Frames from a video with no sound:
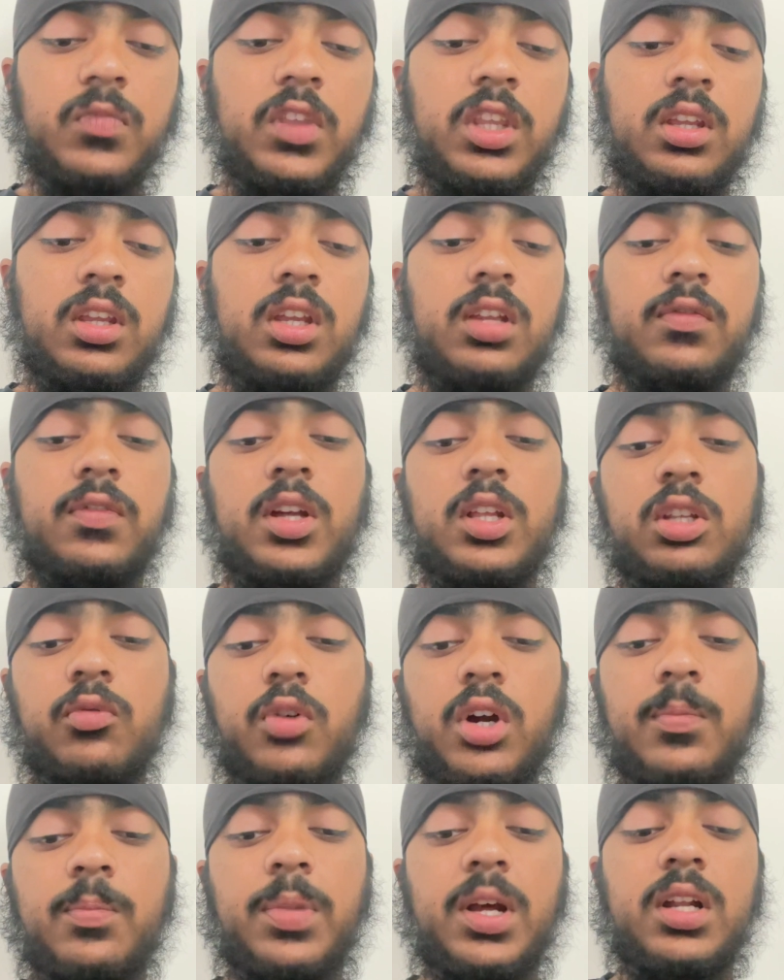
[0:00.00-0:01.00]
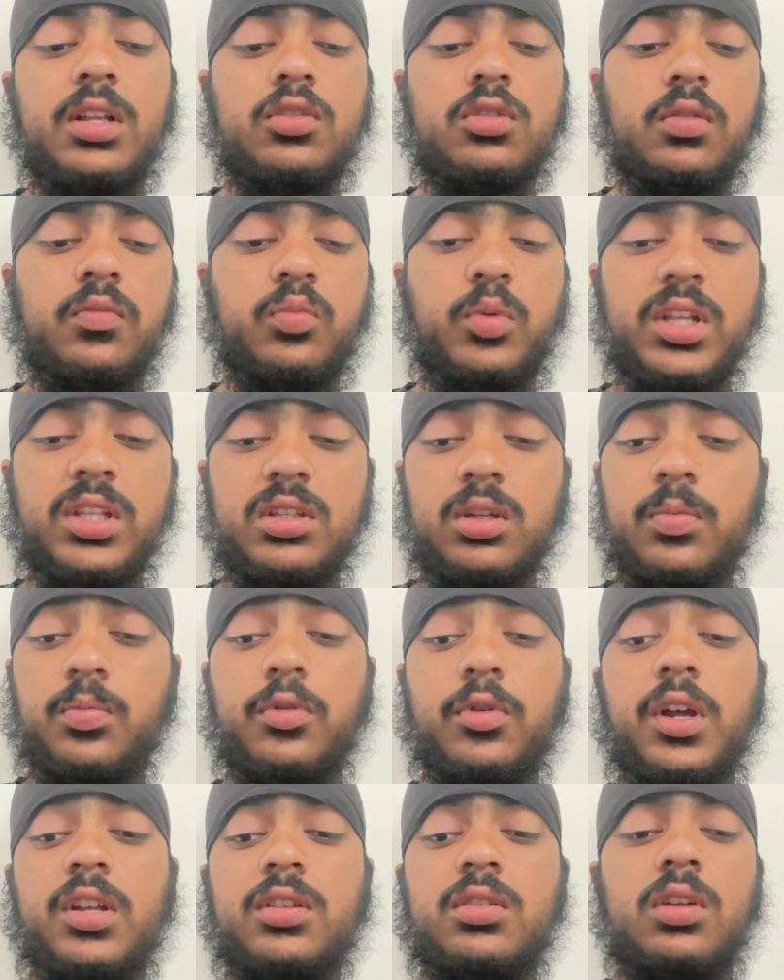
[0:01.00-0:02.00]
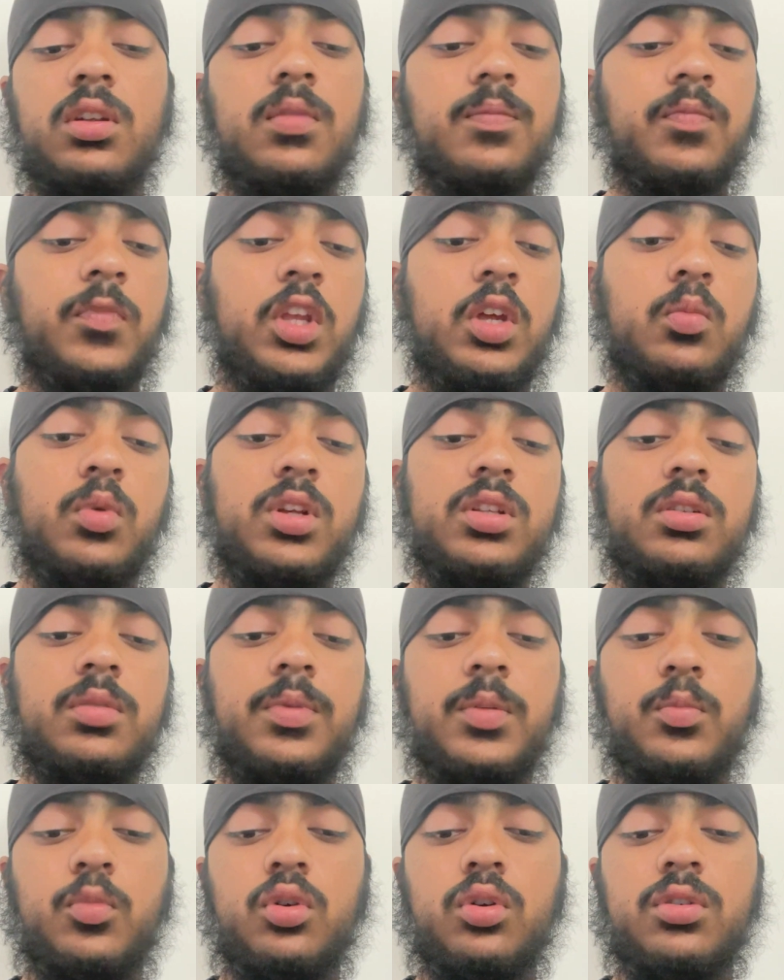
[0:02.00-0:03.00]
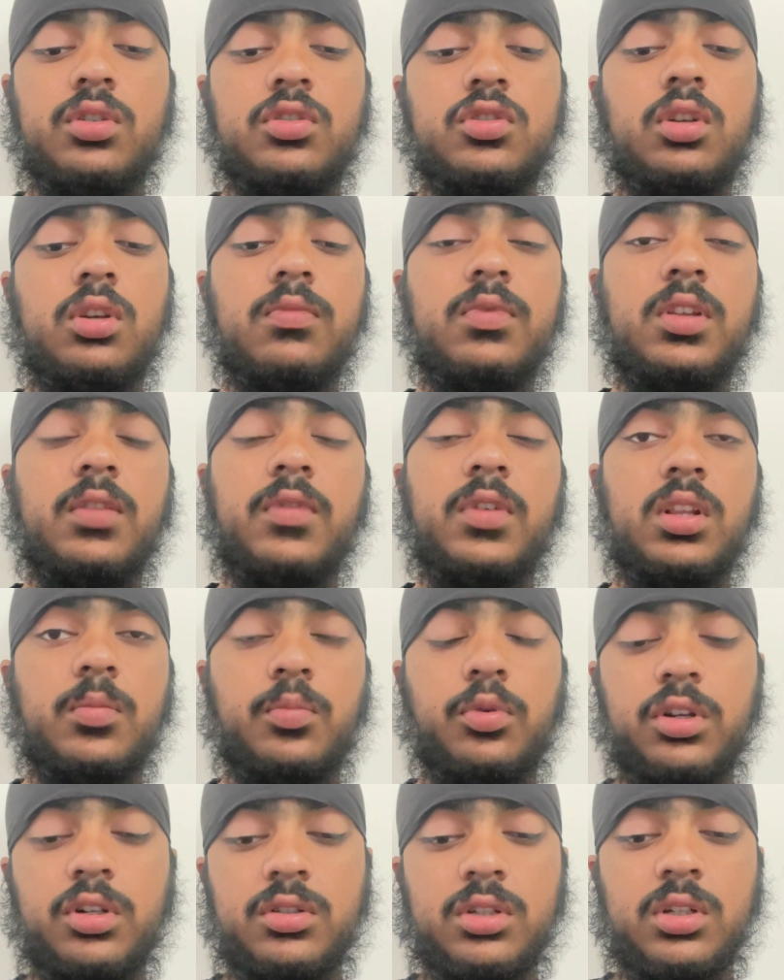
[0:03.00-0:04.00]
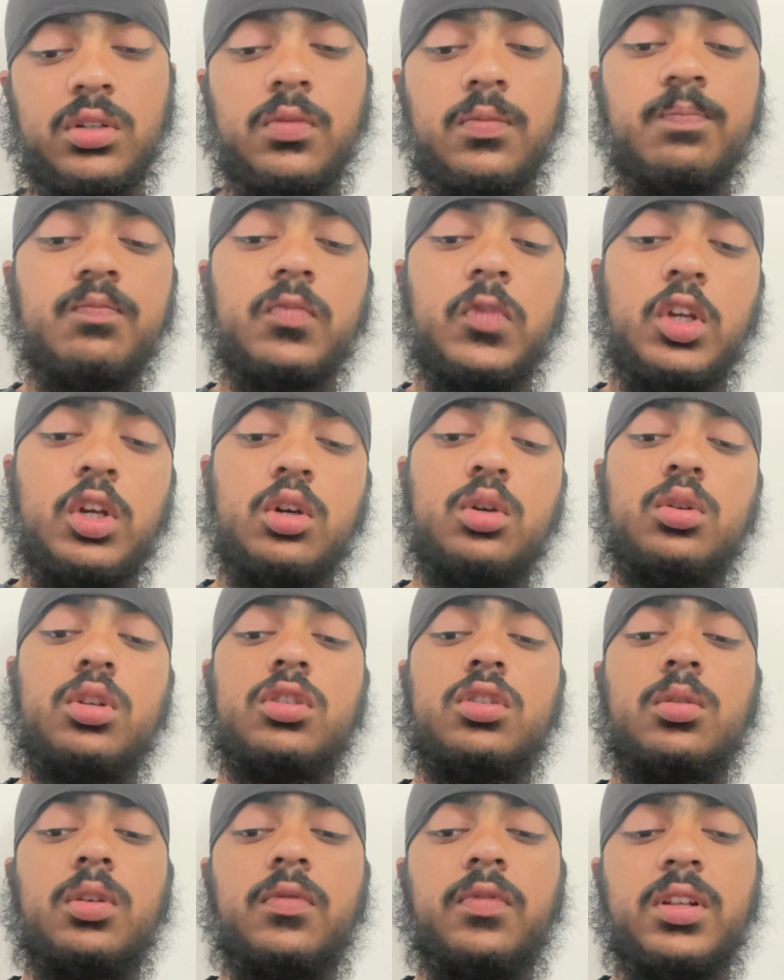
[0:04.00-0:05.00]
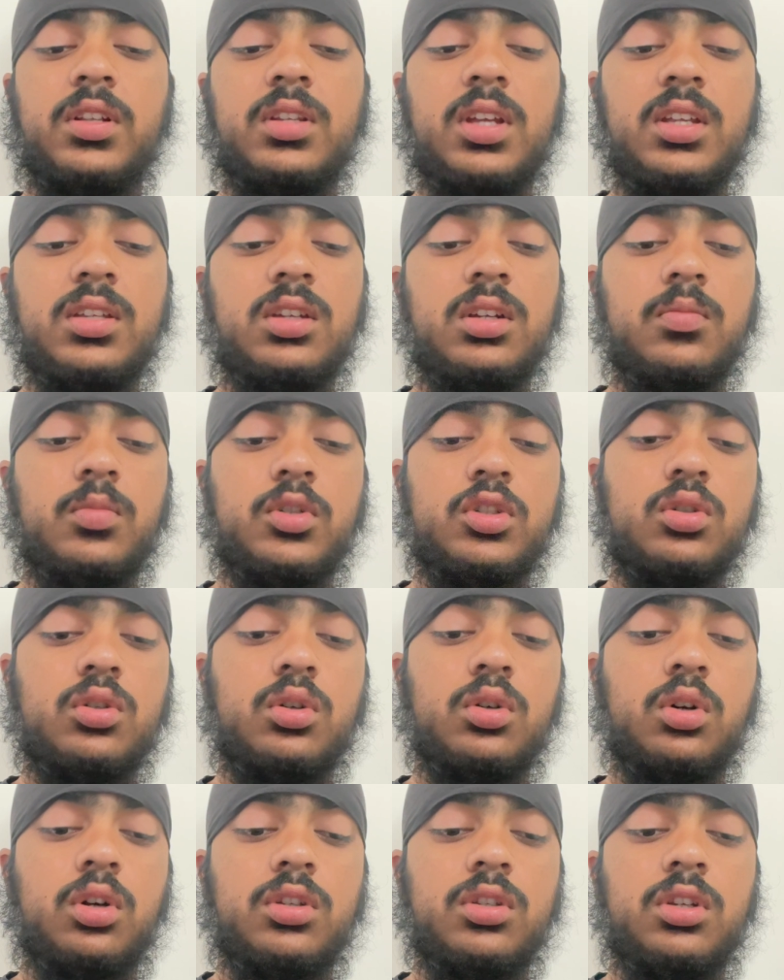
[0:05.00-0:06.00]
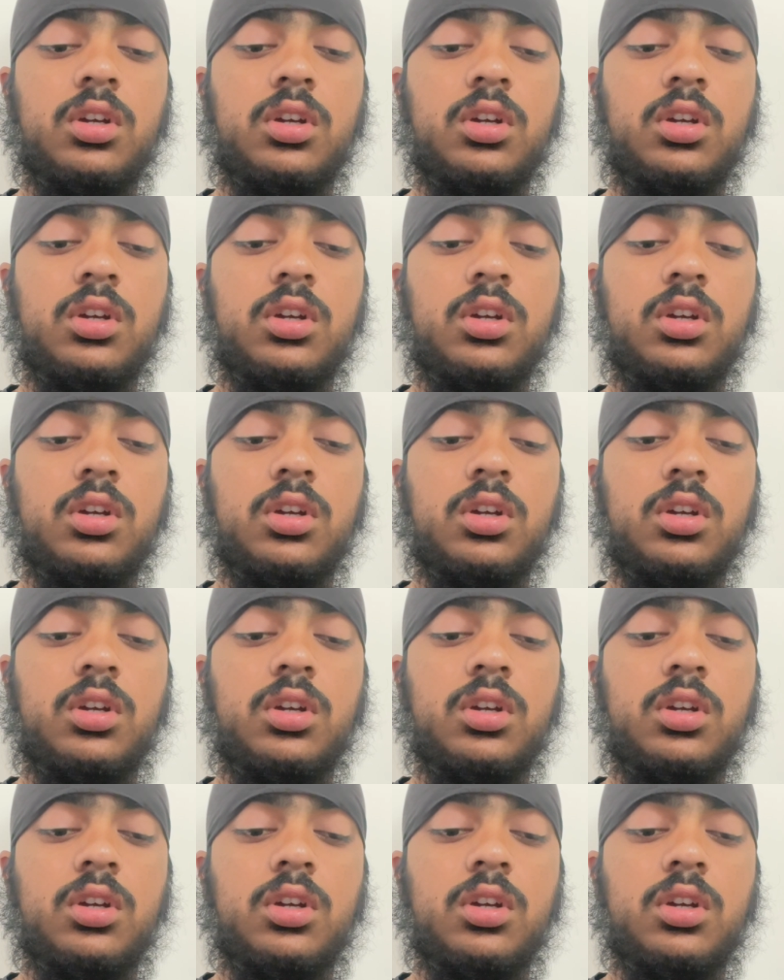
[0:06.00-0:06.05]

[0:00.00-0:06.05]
He has found the right balance of when to press and when to be more conservative in the pressing, owing to a fantastic mature